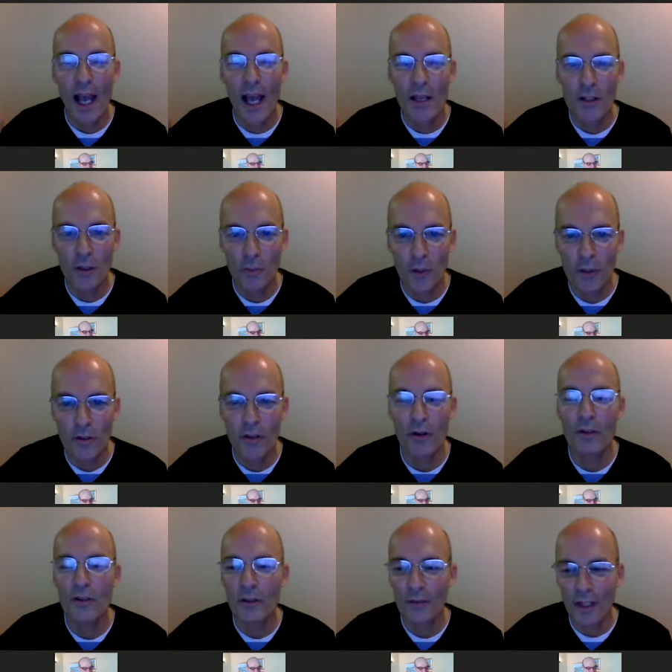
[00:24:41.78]
as a
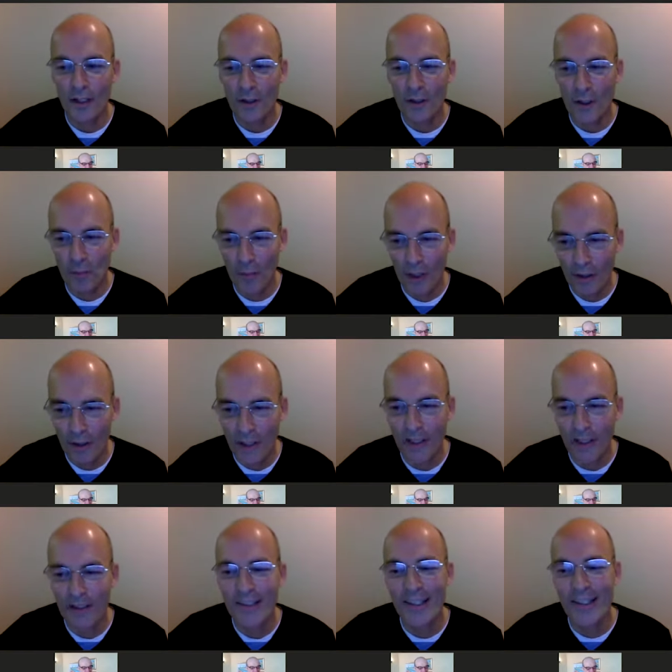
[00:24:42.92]
result of the
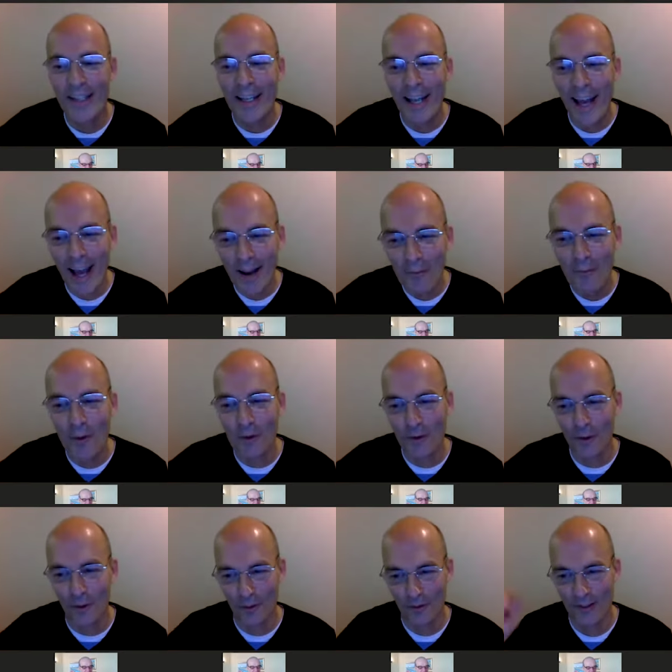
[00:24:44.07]
experience that they have
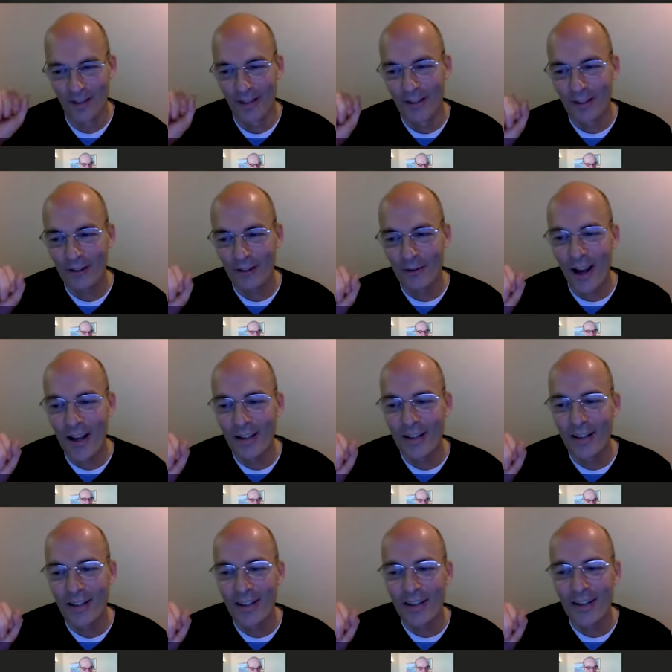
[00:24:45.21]
with you, right?
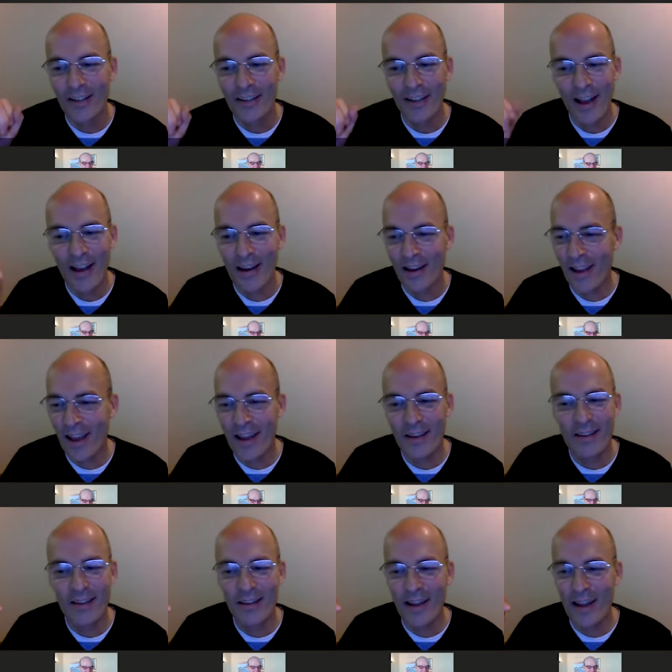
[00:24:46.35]
Yeah.
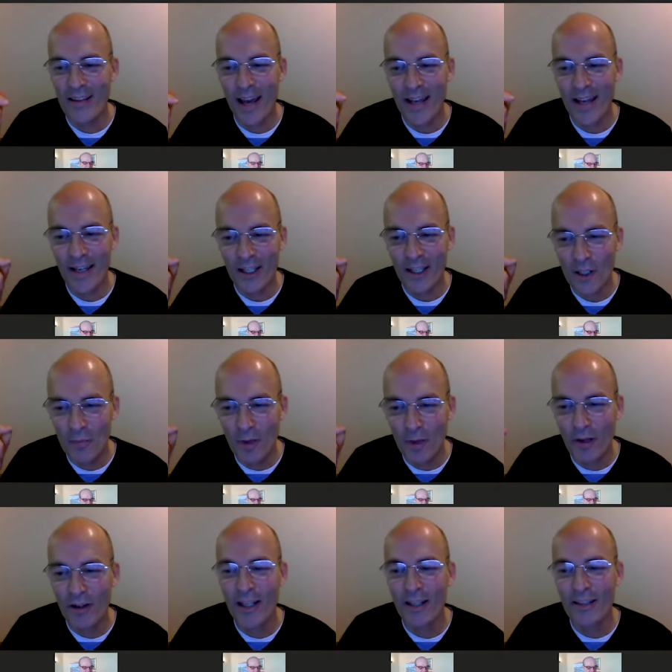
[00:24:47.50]
And, and that
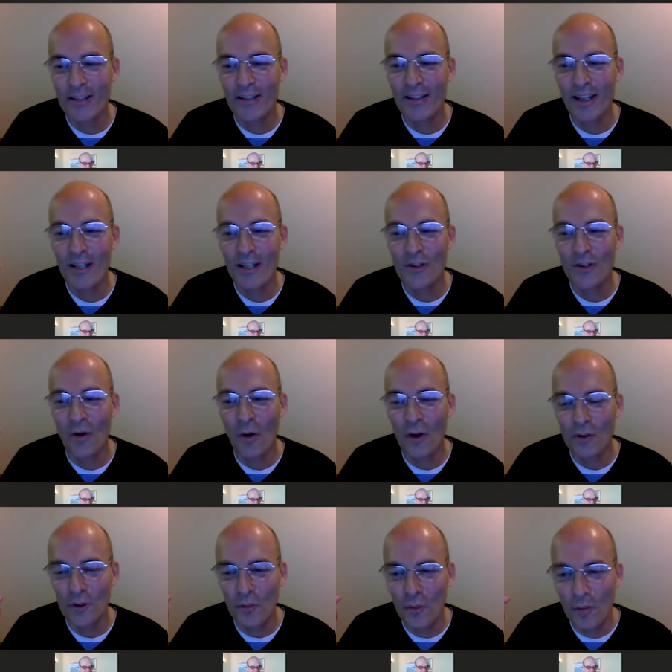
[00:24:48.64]
experience is
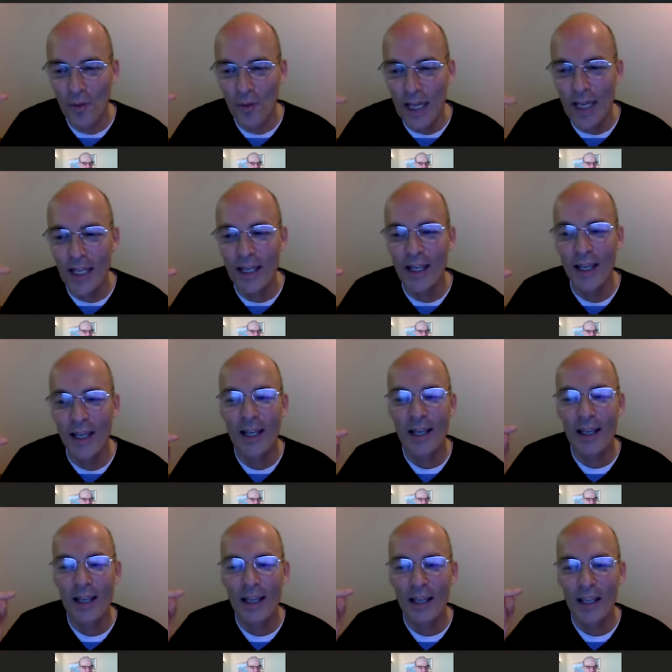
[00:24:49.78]
going to be
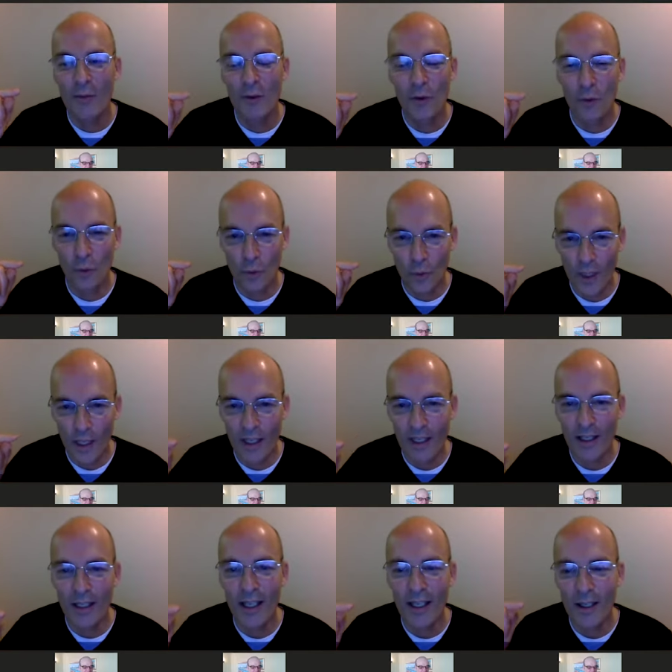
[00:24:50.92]
if you
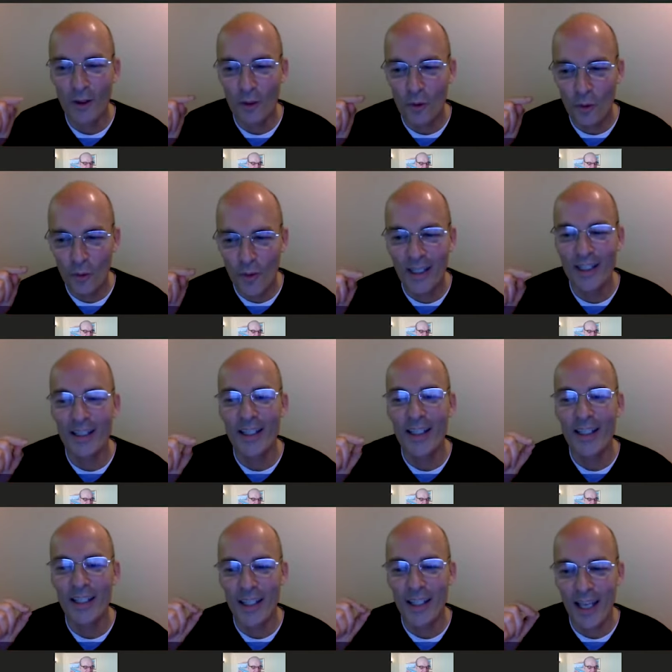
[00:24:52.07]
really, really
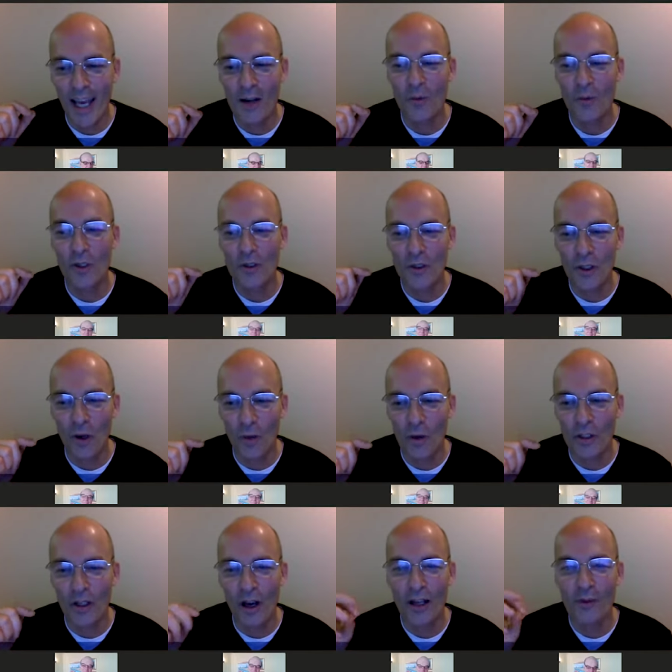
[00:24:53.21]
get what's
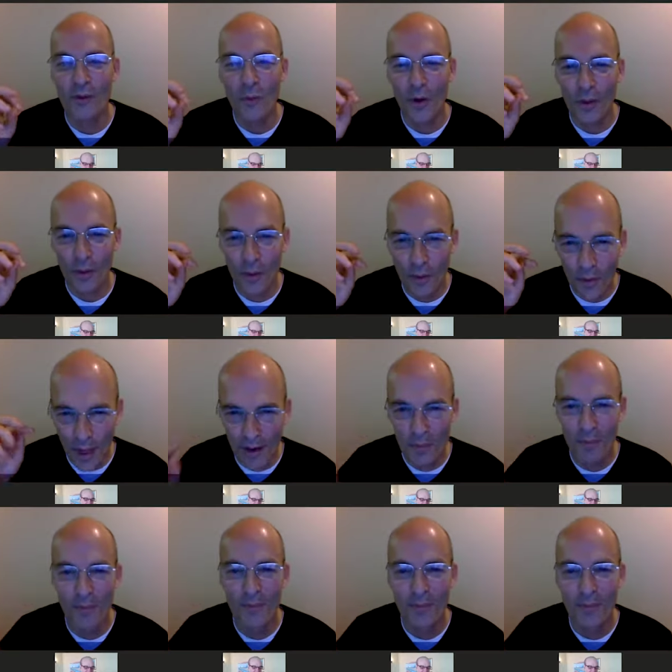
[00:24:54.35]
going on with them.